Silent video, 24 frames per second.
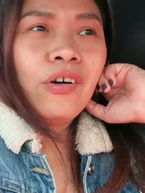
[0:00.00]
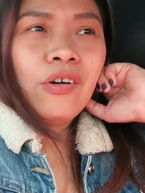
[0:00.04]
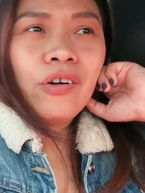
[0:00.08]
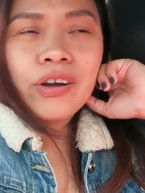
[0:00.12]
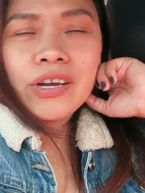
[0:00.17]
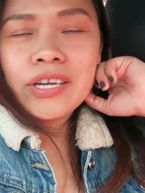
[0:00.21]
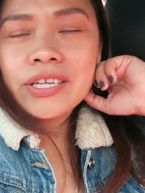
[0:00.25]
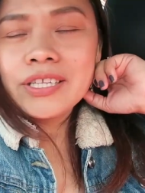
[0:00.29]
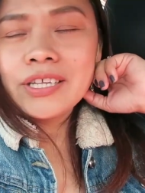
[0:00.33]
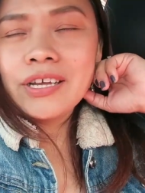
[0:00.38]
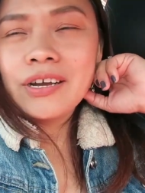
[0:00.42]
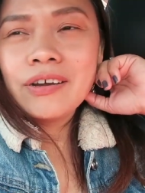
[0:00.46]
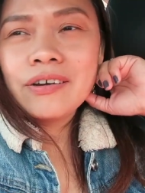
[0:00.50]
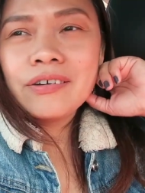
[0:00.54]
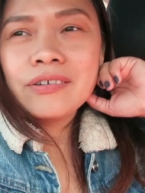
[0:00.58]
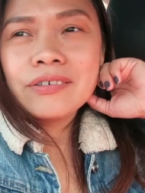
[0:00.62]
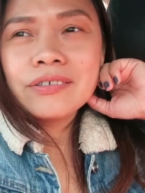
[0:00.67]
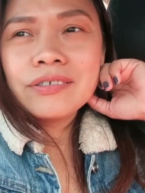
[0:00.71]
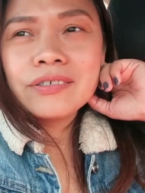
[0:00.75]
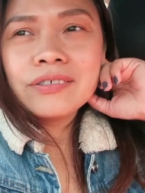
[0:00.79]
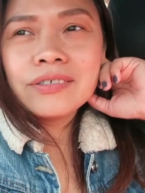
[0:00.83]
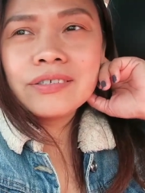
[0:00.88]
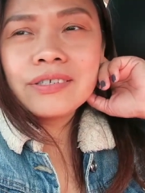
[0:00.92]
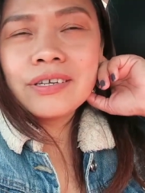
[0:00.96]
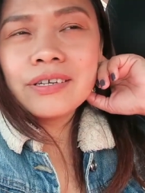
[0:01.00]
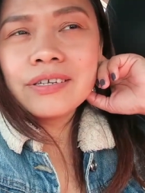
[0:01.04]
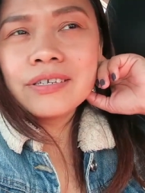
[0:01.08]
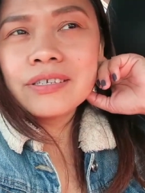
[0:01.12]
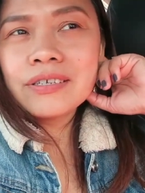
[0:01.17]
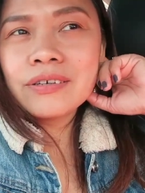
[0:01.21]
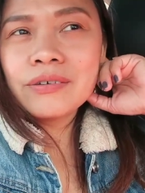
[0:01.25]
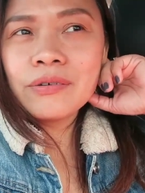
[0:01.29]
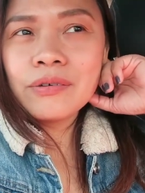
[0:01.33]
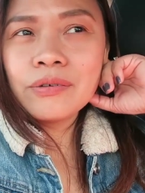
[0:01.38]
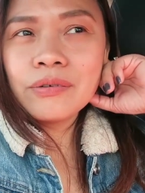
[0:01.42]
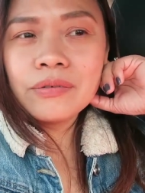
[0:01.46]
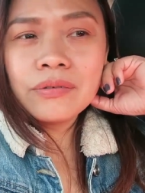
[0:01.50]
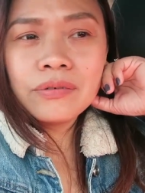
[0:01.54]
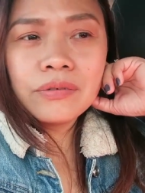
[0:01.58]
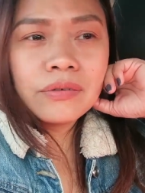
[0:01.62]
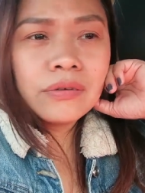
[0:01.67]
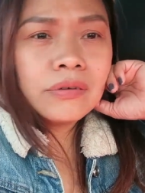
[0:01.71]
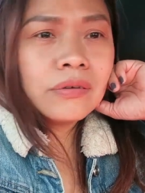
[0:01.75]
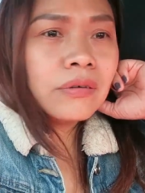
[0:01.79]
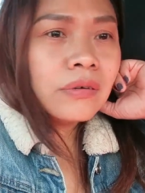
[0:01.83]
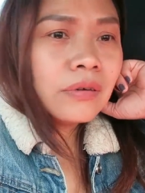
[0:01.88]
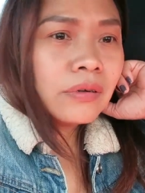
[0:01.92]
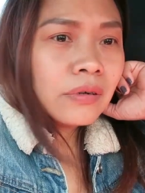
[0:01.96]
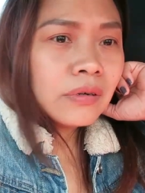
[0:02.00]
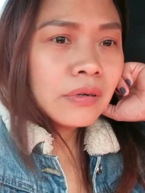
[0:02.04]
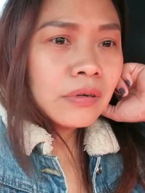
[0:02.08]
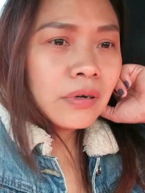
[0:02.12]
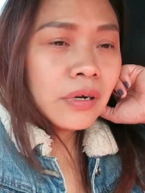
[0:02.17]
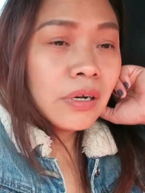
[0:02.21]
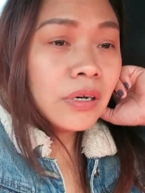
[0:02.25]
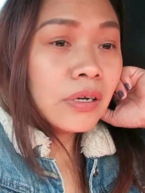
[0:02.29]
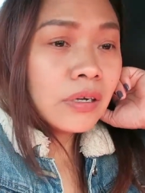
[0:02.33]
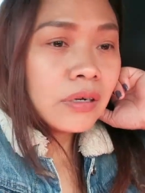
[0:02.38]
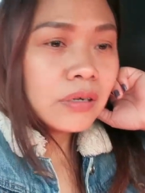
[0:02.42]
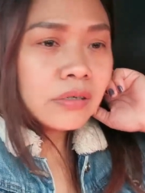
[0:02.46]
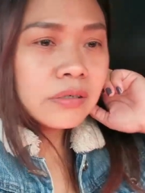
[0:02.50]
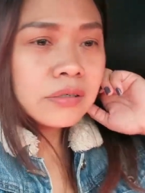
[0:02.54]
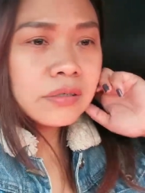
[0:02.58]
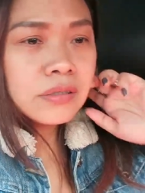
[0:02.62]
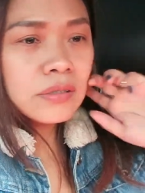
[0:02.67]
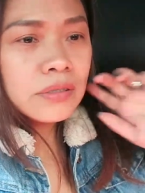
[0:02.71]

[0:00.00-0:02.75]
okay daw. Saan ko? Hello.